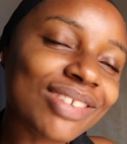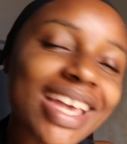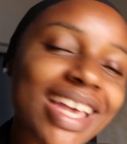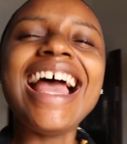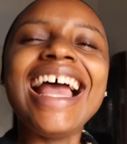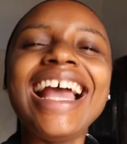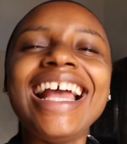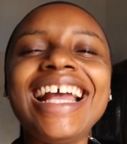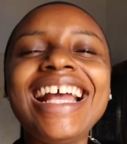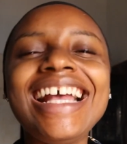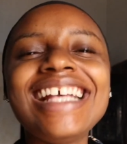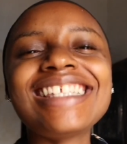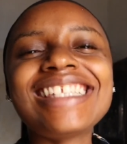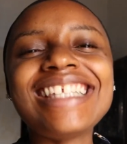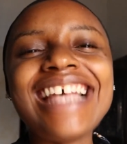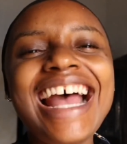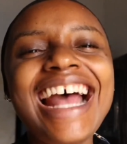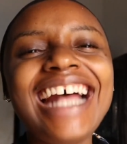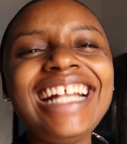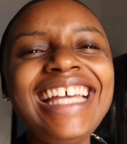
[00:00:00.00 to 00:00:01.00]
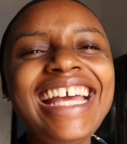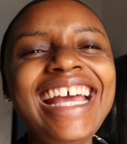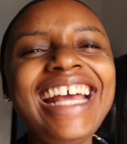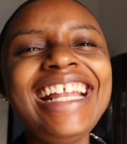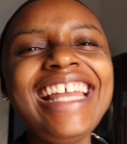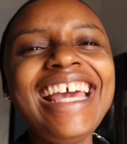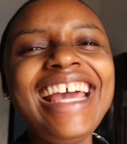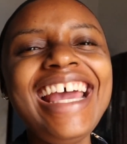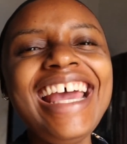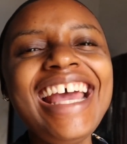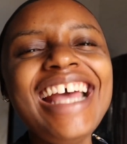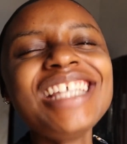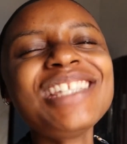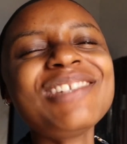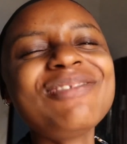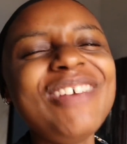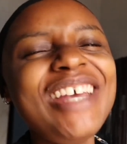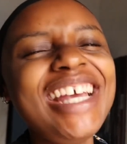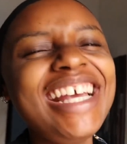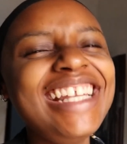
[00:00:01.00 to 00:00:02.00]
He said it
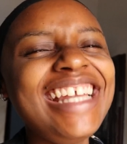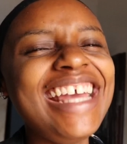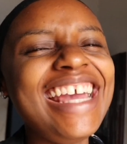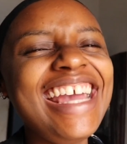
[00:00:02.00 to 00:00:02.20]
is finished.